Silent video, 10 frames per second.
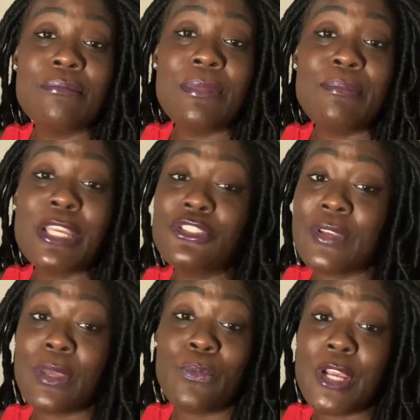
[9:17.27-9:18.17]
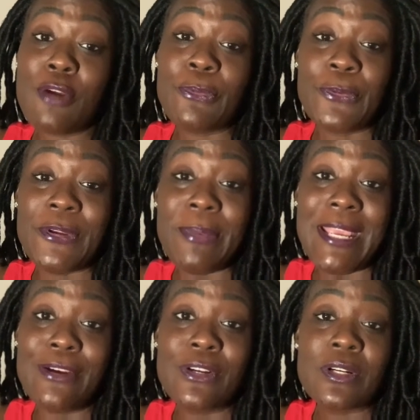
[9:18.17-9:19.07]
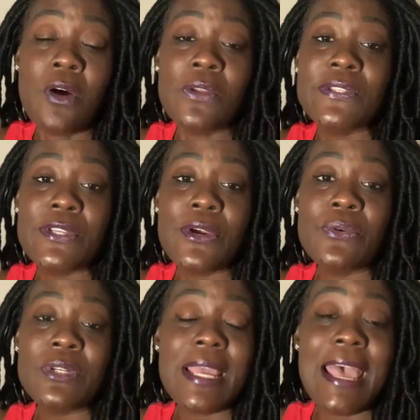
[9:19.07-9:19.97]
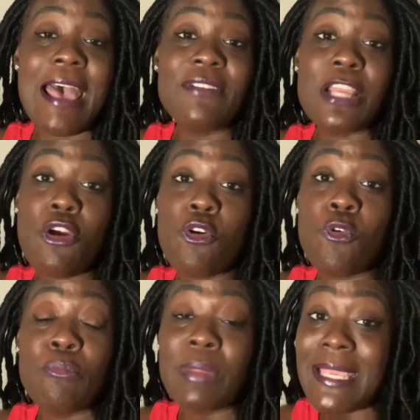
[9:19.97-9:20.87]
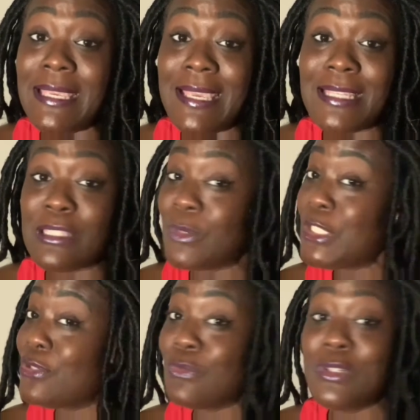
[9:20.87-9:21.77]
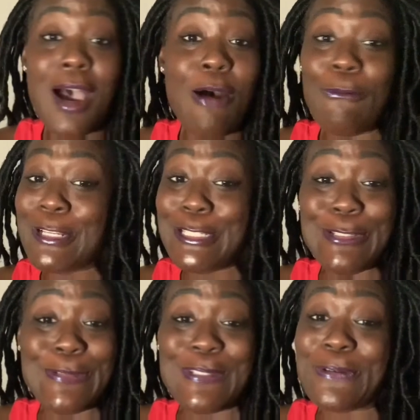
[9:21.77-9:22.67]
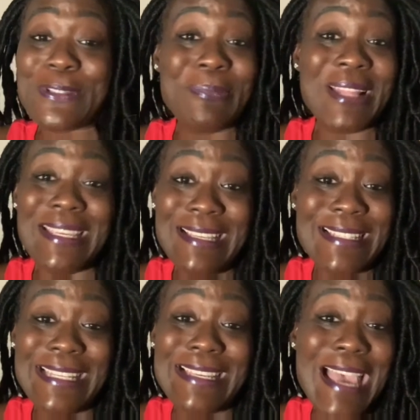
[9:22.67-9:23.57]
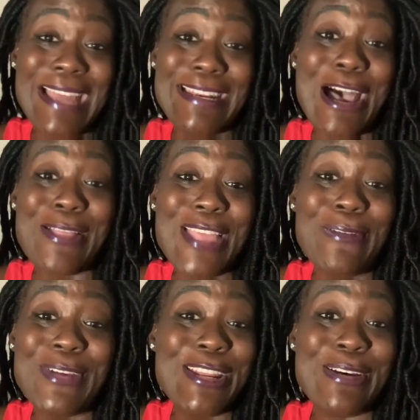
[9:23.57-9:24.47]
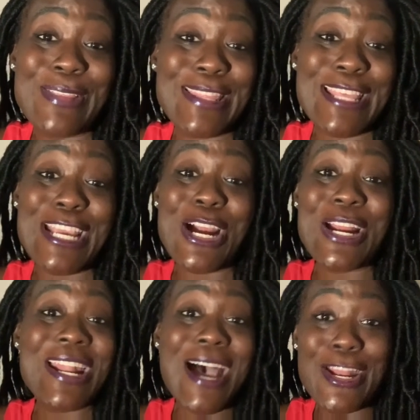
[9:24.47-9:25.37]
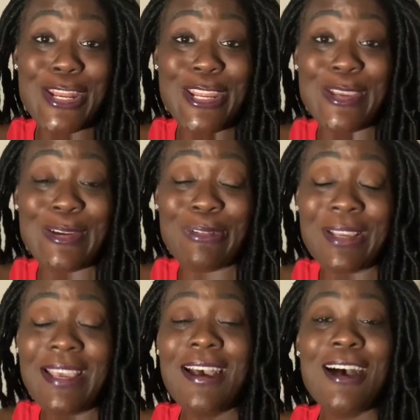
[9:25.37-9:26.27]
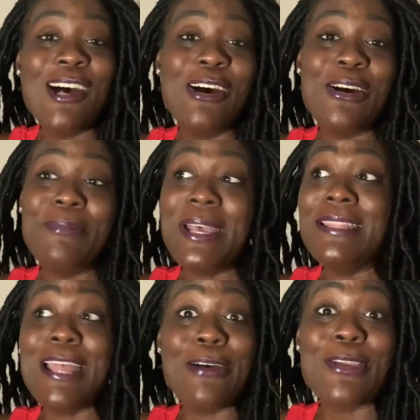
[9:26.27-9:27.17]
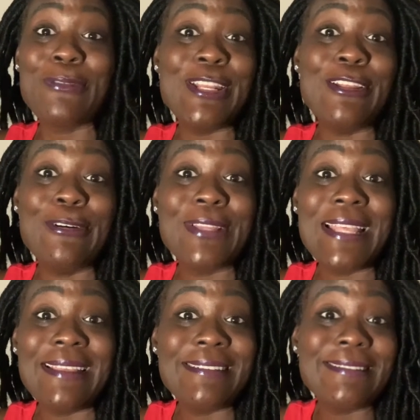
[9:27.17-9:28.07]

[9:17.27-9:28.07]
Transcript: make sure that we are prepared. Also, having our own blankets. We do not want to use those blankets again, now that we know that they are not new, and now that we know that